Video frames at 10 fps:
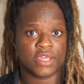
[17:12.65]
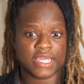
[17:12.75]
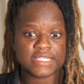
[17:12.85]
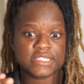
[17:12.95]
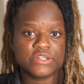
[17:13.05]

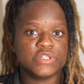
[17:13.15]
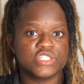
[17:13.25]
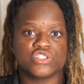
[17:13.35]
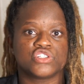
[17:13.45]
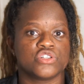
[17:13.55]
It's literally
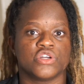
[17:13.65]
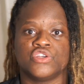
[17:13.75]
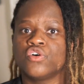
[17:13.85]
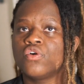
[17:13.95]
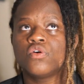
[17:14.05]
just sugar.
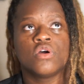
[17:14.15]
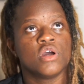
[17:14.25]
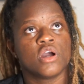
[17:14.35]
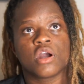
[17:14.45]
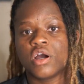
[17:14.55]
No,
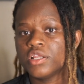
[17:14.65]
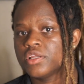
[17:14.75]
cut